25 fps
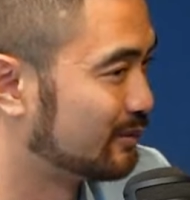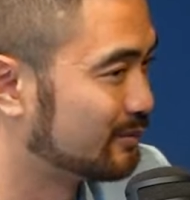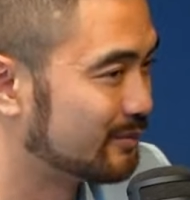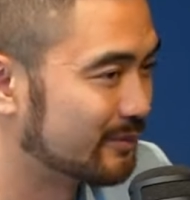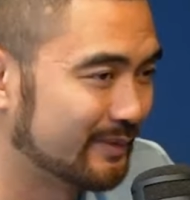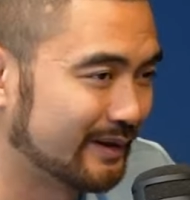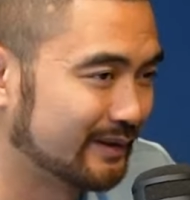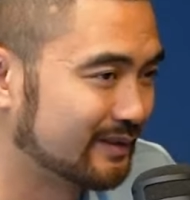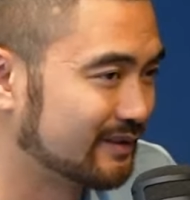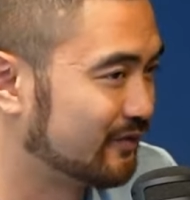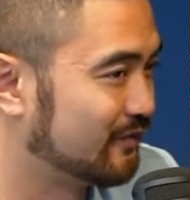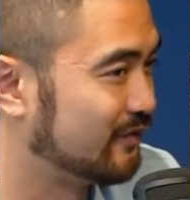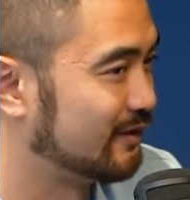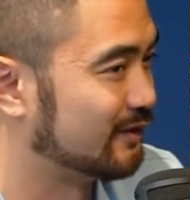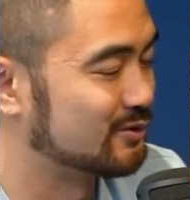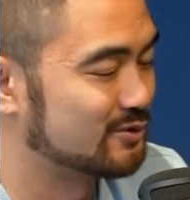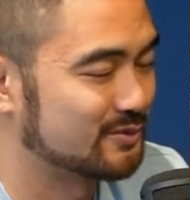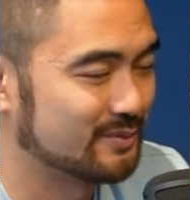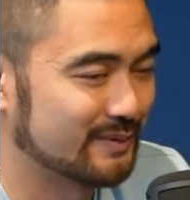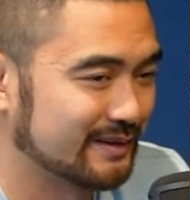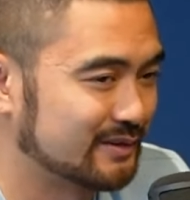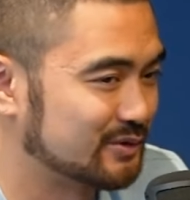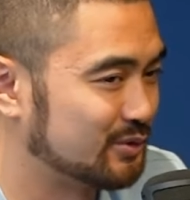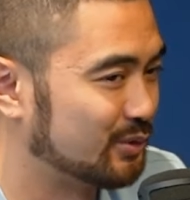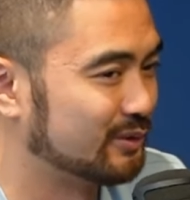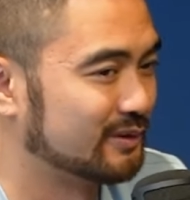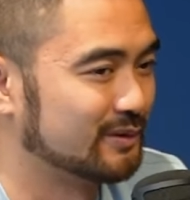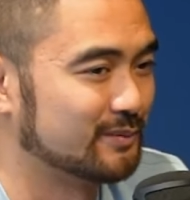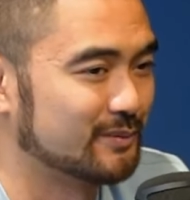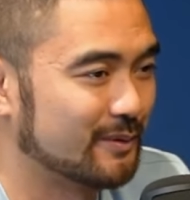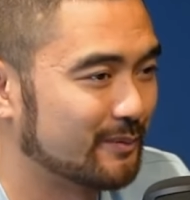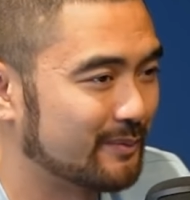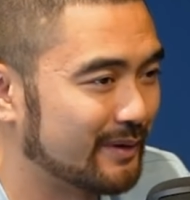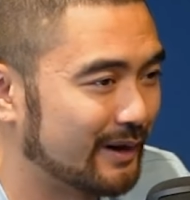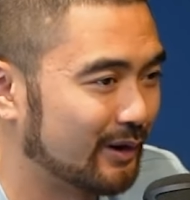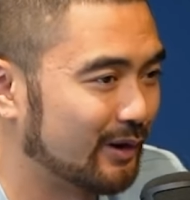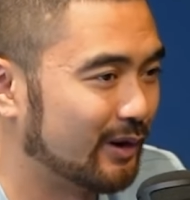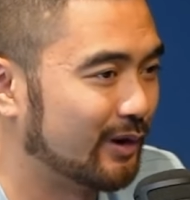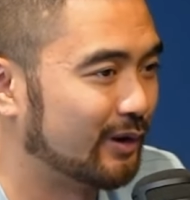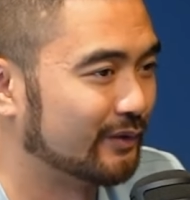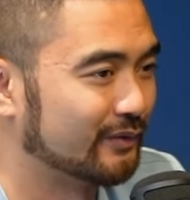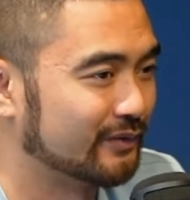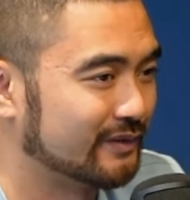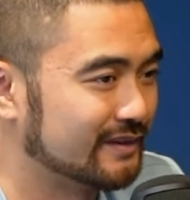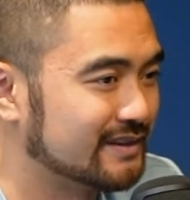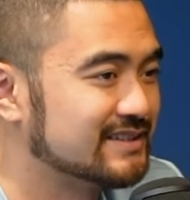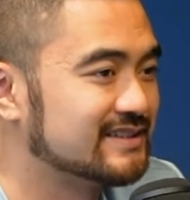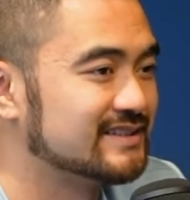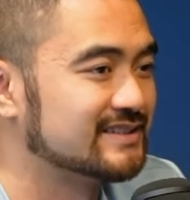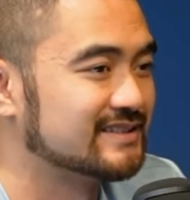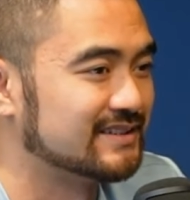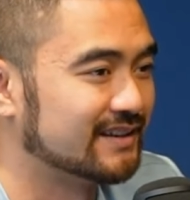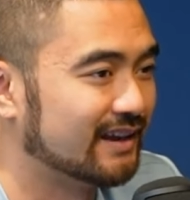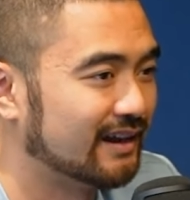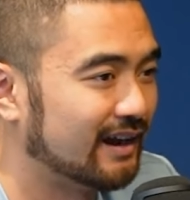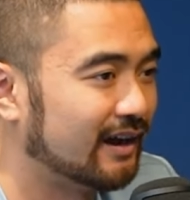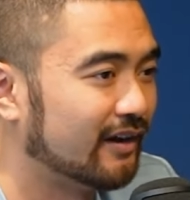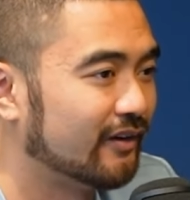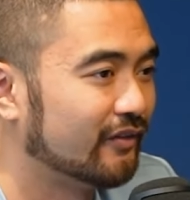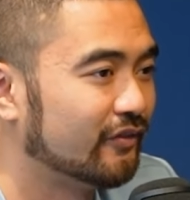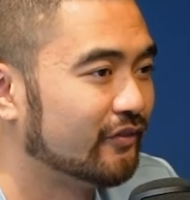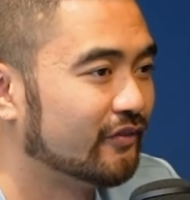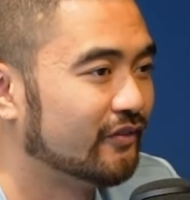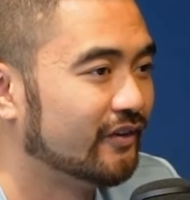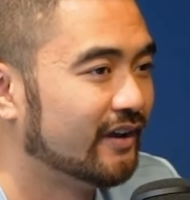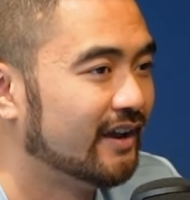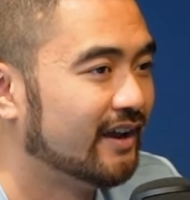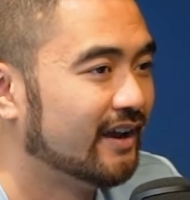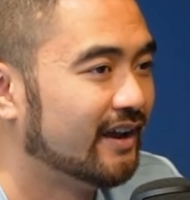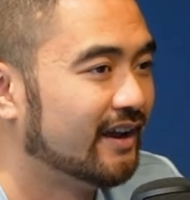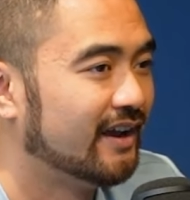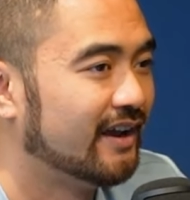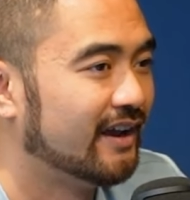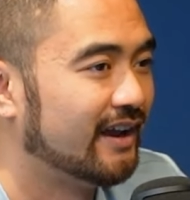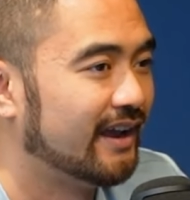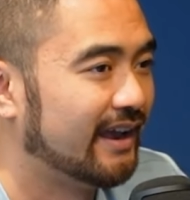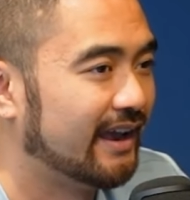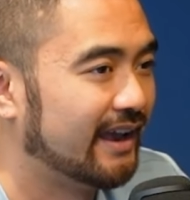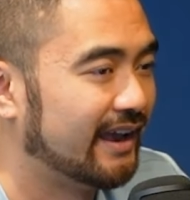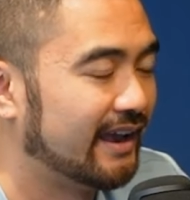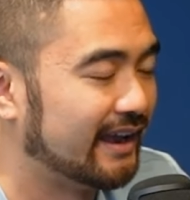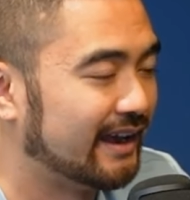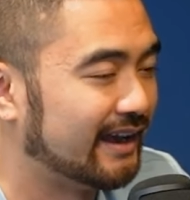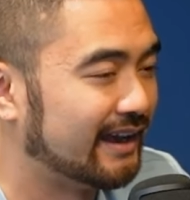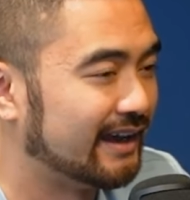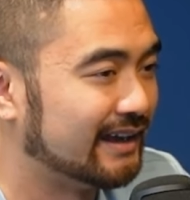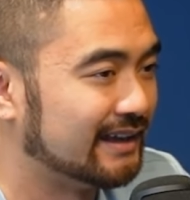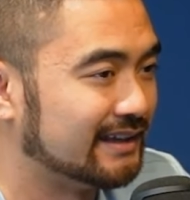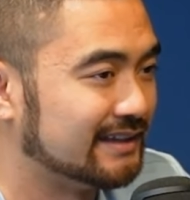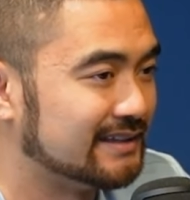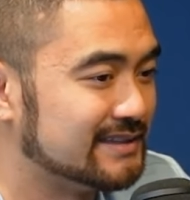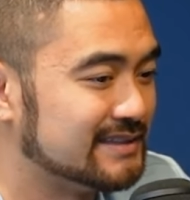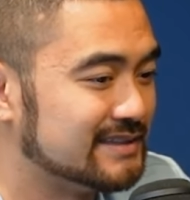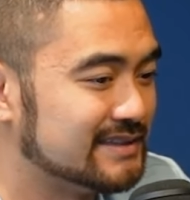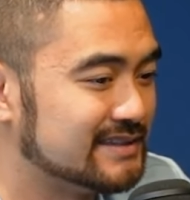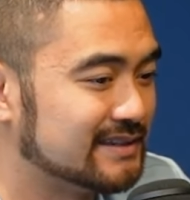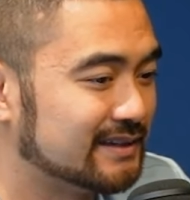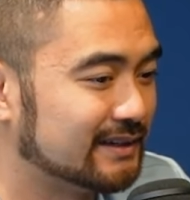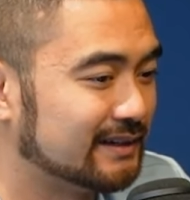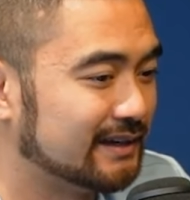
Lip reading: him about the field trip. I told him about all of this stuff. And